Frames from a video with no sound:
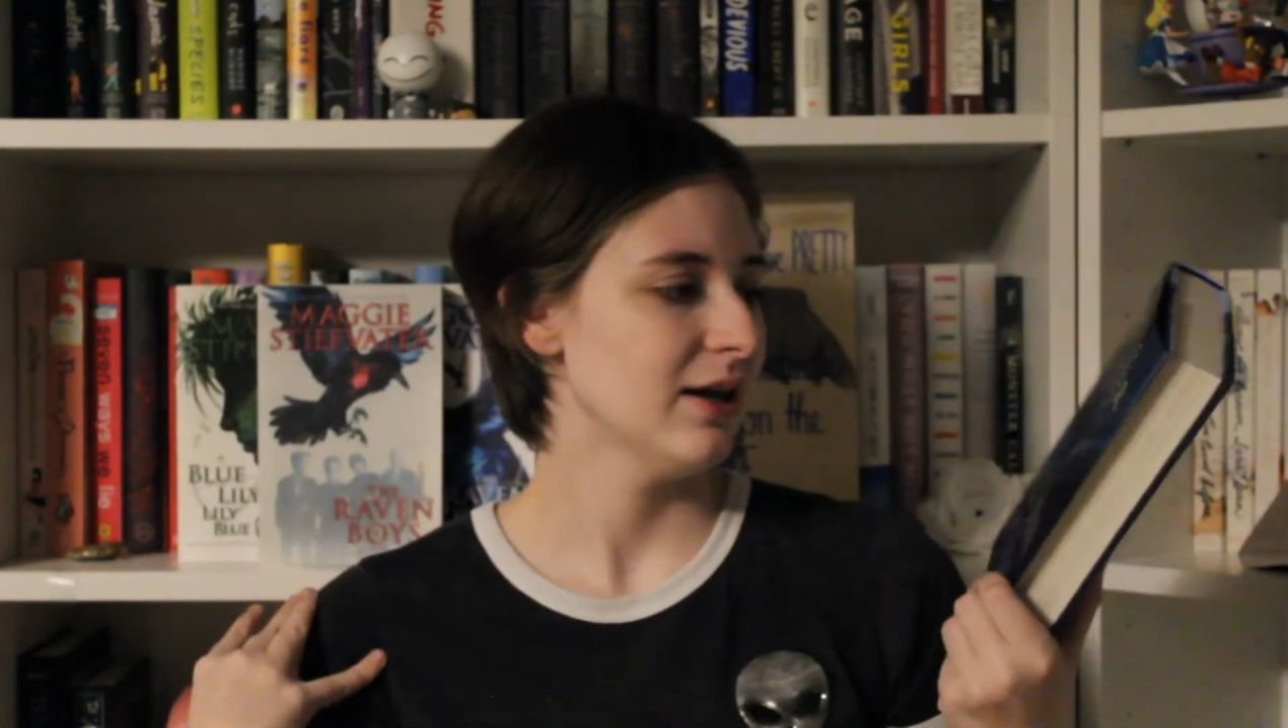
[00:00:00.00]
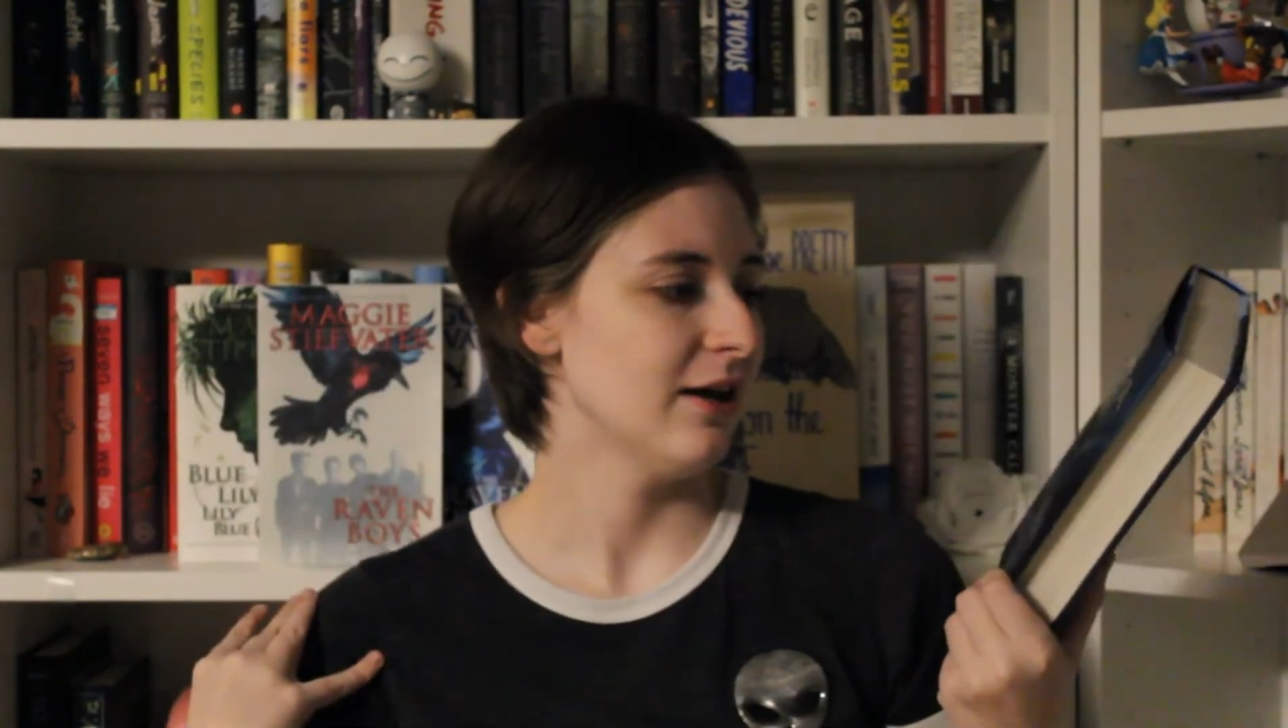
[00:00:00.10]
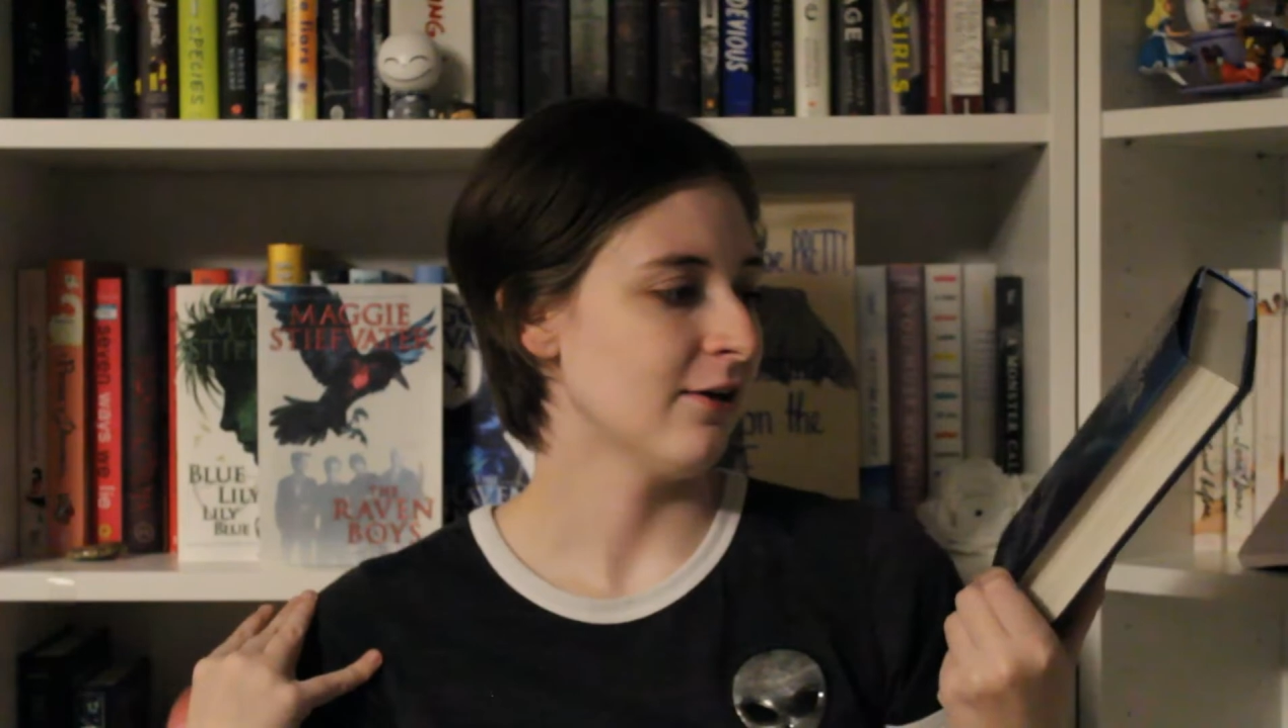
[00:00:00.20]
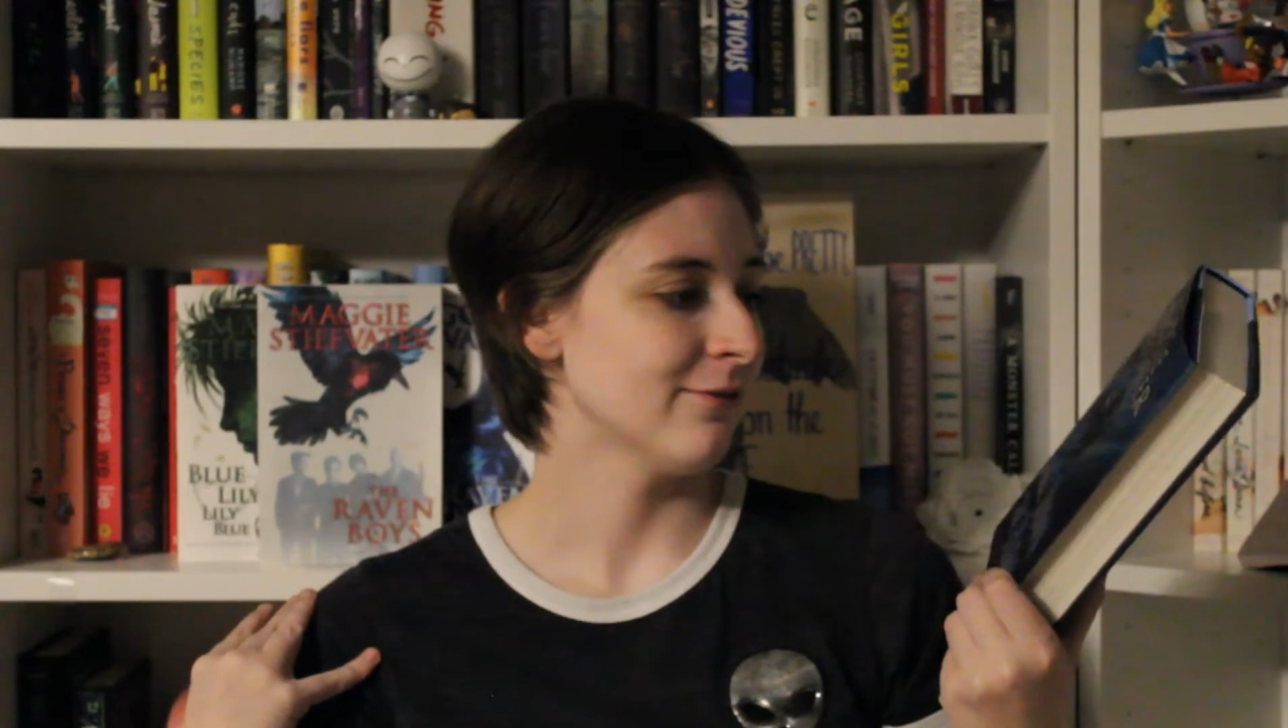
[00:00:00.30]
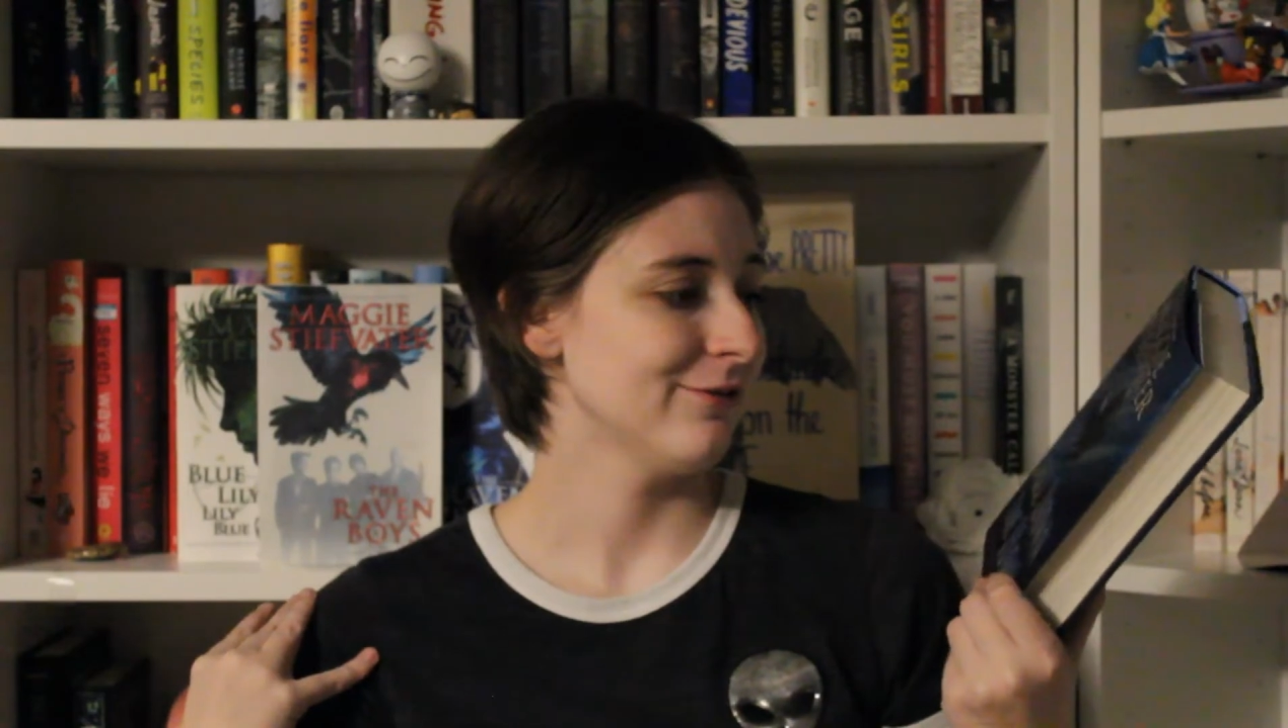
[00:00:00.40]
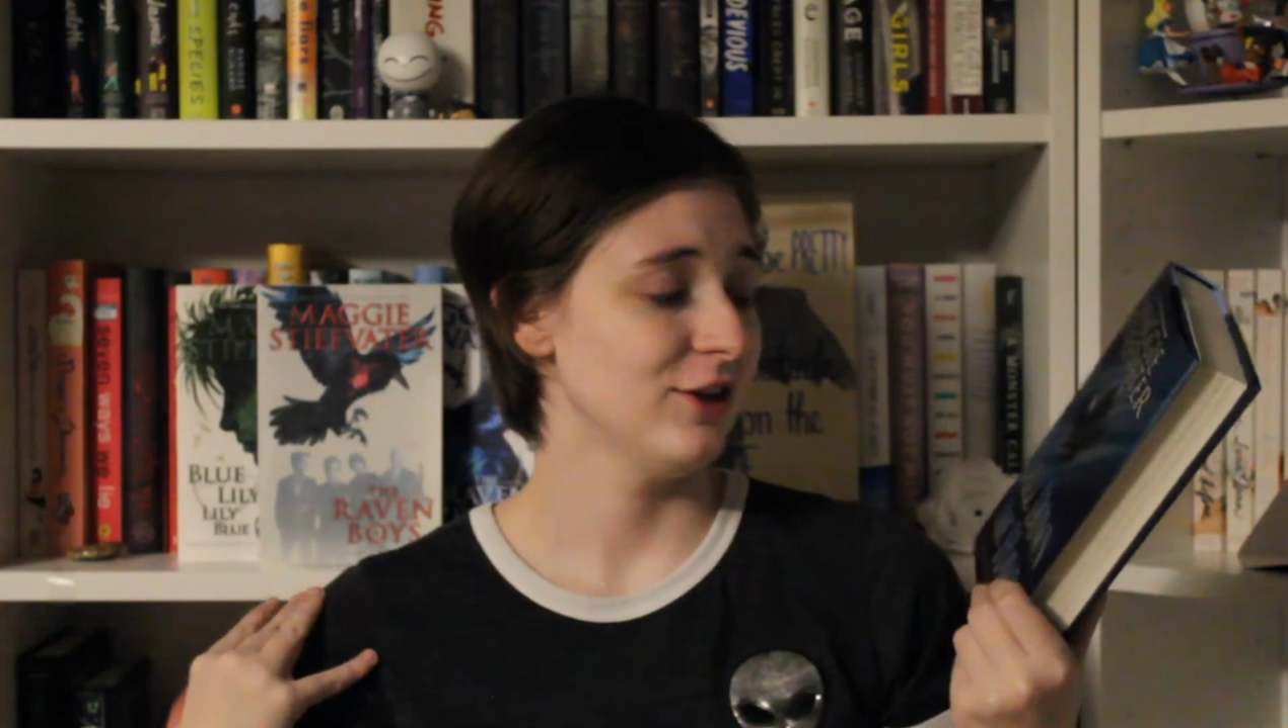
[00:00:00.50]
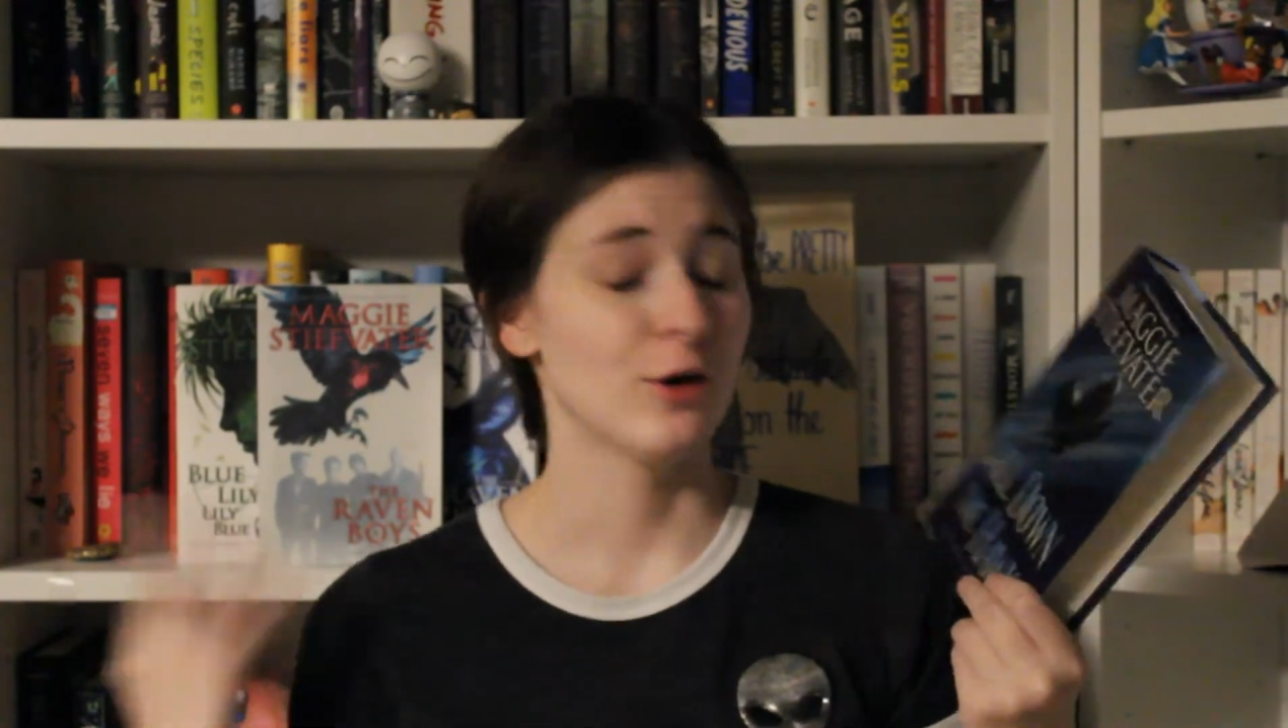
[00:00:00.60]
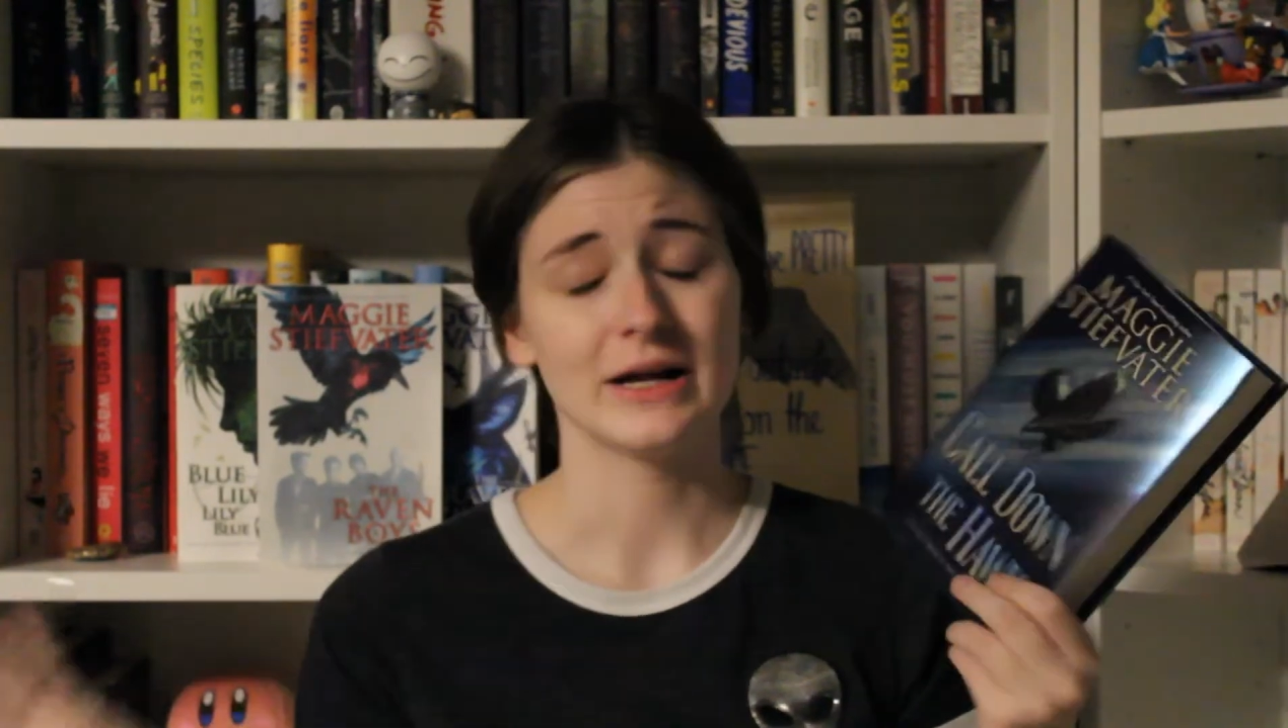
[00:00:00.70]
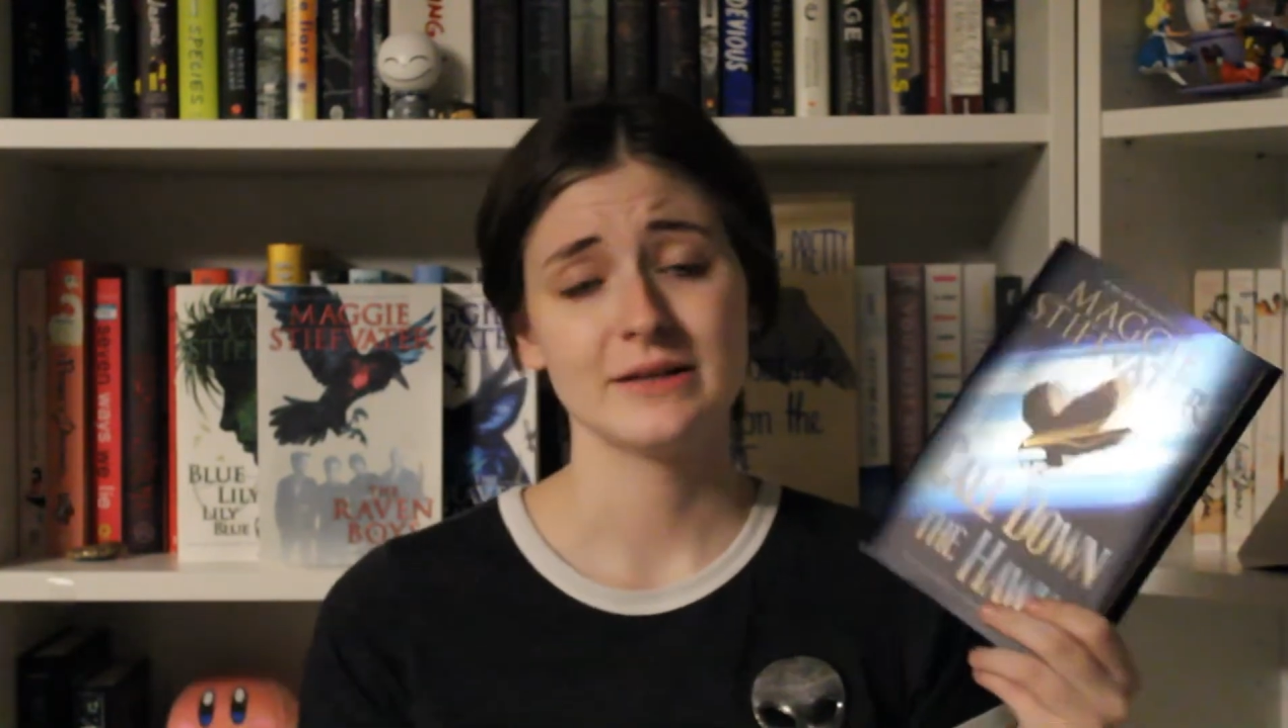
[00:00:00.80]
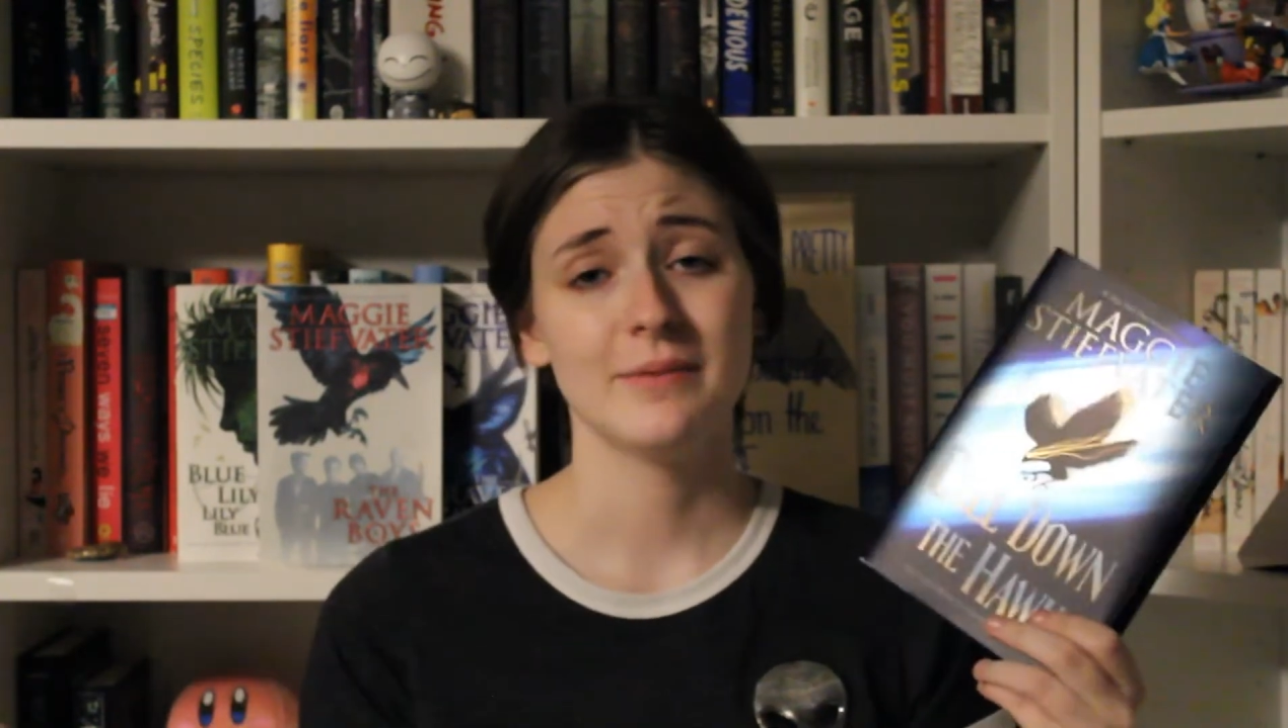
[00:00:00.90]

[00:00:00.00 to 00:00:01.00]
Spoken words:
if you got